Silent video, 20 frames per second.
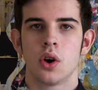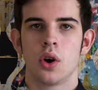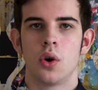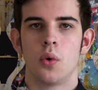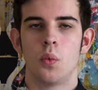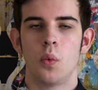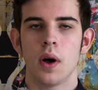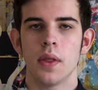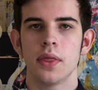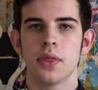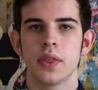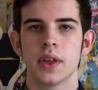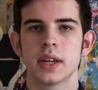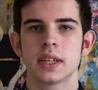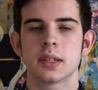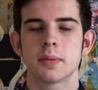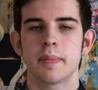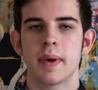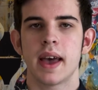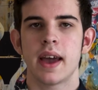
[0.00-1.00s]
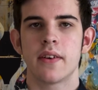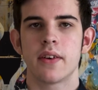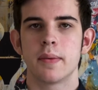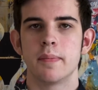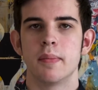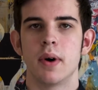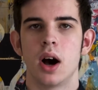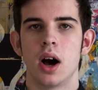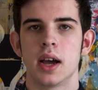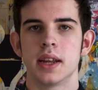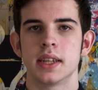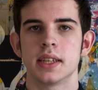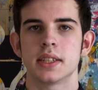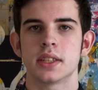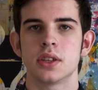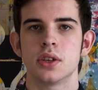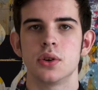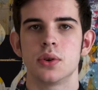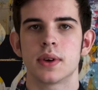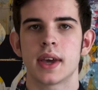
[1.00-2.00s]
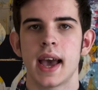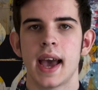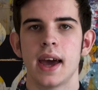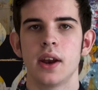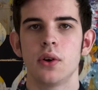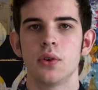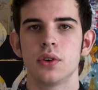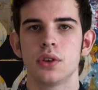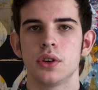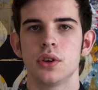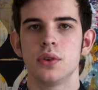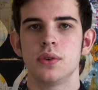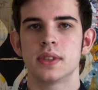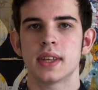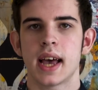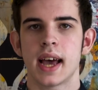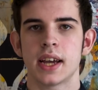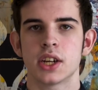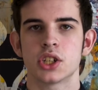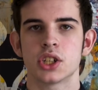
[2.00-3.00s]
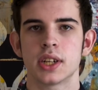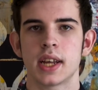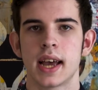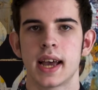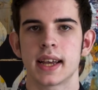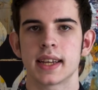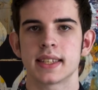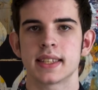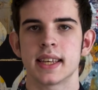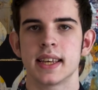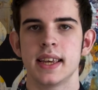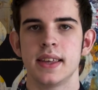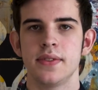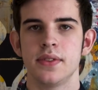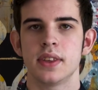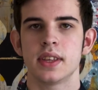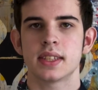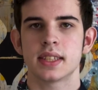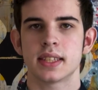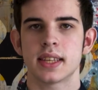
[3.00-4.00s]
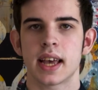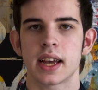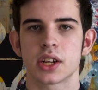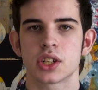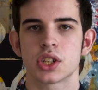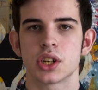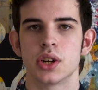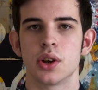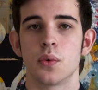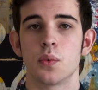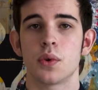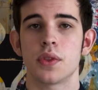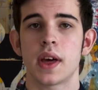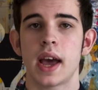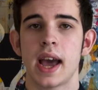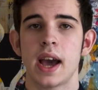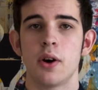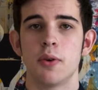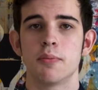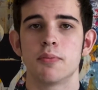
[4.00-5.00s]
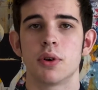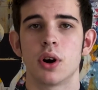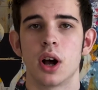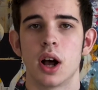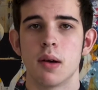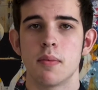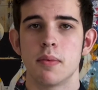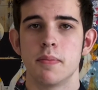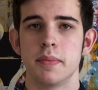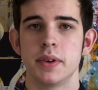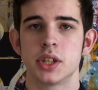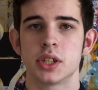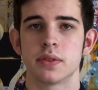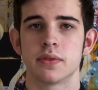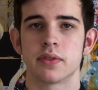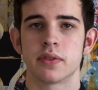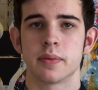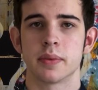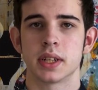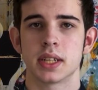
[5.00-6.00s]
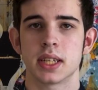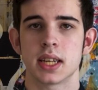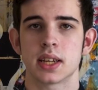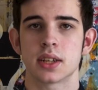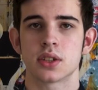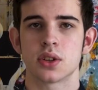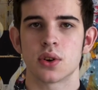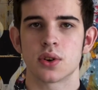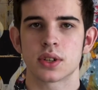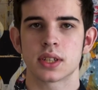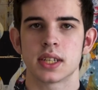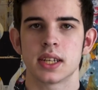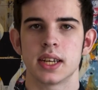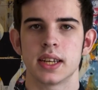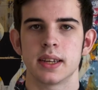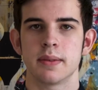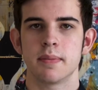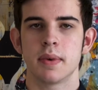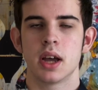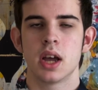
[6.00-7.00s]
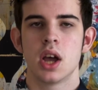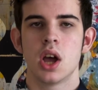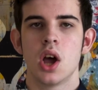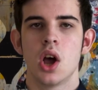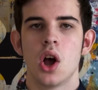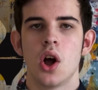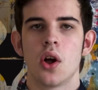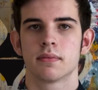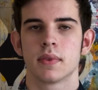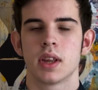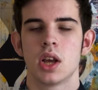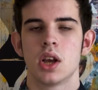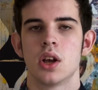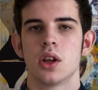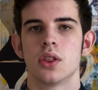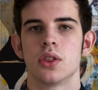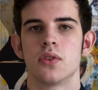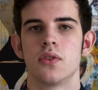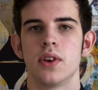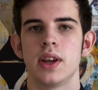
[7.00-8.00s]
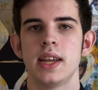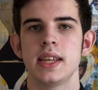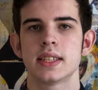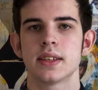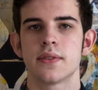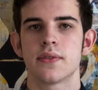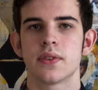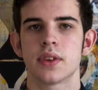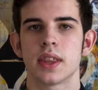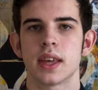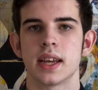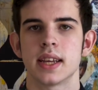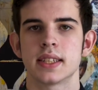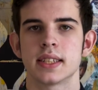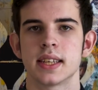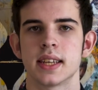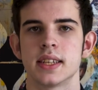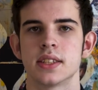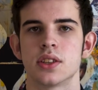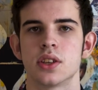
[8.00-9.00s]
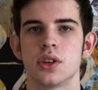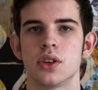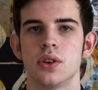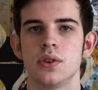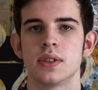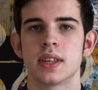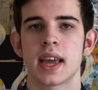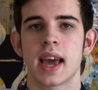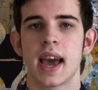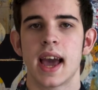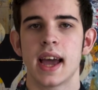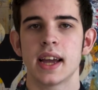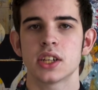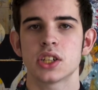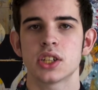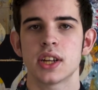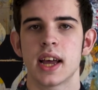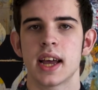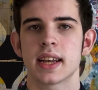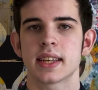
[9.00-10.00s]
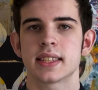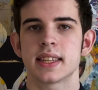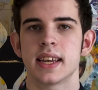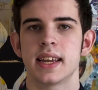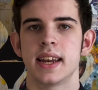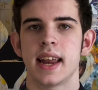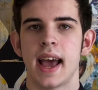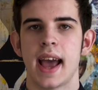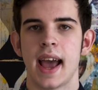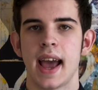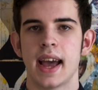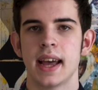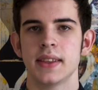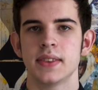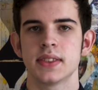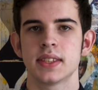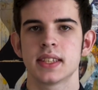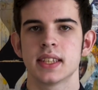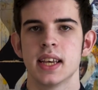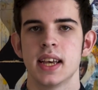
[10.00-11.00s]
One thing to bear in mind is that you cannot use hashtags in this section without prior permission from the TikTok team. The reason for this is that using hashtags in ads